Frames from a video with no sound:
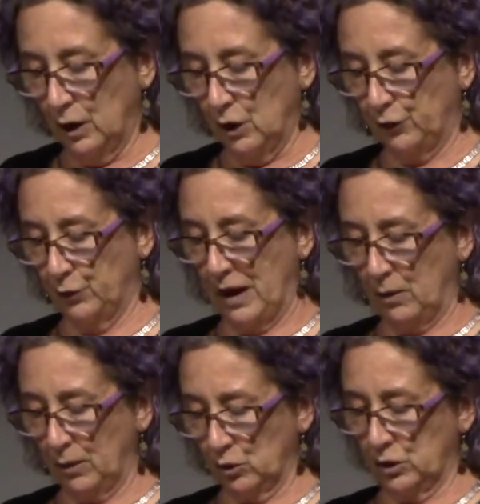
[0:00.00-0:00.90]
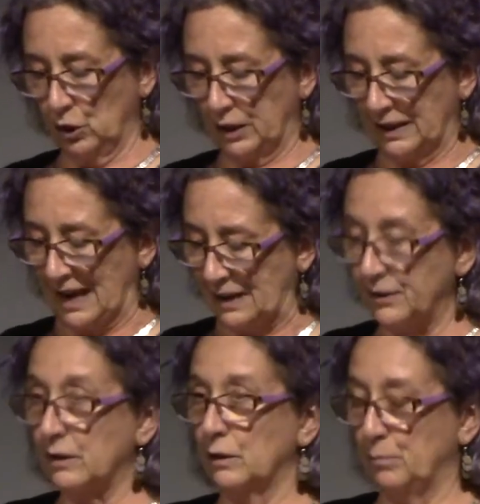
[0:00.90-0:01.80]
So now I want to look at the
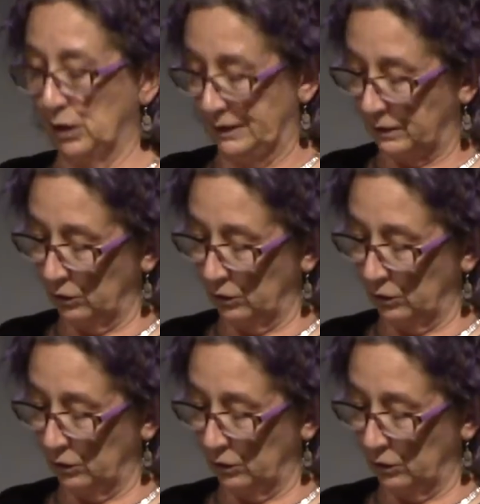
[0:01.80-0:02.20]
ethical and political